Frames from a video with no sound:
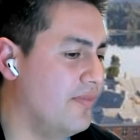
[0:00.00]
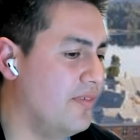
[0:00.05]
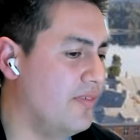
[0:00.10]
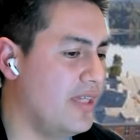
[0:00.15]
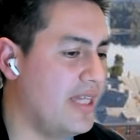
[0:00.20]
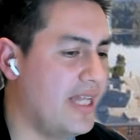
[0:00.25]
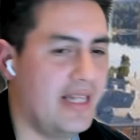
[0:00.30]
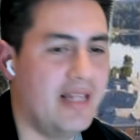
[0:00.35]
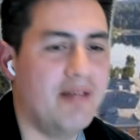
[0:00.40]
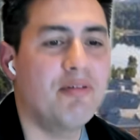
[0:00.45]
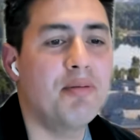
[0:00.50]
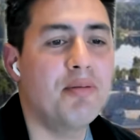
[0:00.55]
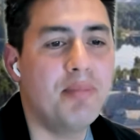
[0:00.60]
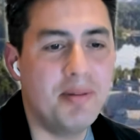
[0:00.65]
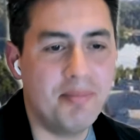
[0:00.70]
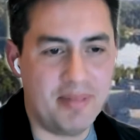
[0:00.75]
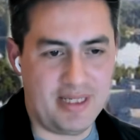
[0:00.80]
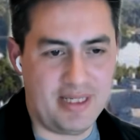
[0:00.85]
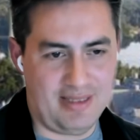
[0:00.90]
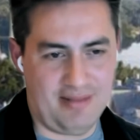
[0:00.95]
So that would
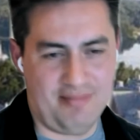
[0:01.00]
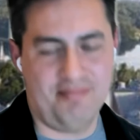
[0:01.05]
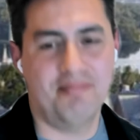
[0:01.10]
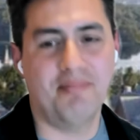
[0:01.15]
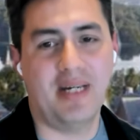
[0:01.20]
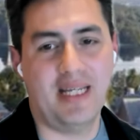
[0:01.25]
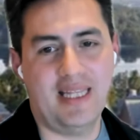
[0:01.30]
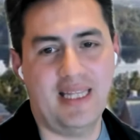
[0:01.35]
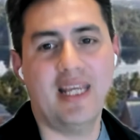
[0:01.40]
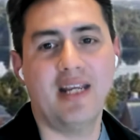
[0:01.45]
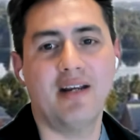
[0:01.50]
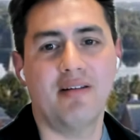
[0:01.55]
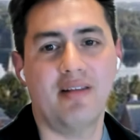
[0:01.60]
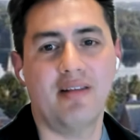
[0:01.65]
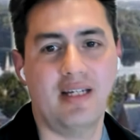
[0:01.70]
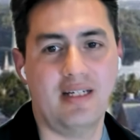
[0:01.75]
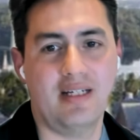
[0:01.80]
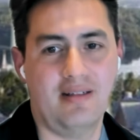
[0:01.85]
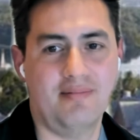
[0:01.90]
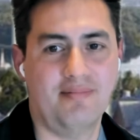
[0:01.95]
be my take
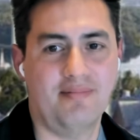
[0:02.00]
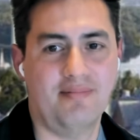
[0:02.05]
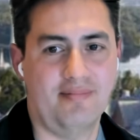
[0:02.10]
on that.